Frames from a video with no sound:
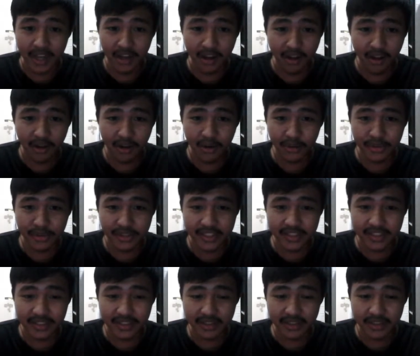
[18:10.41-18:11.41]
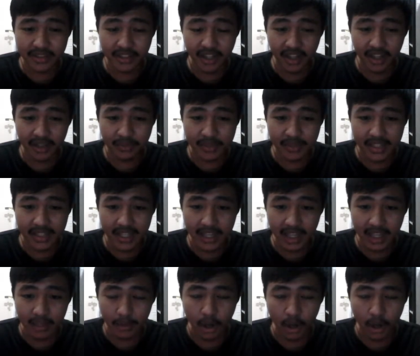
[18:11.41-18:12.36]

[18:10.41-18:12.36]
Oh, Jaune, what the hell?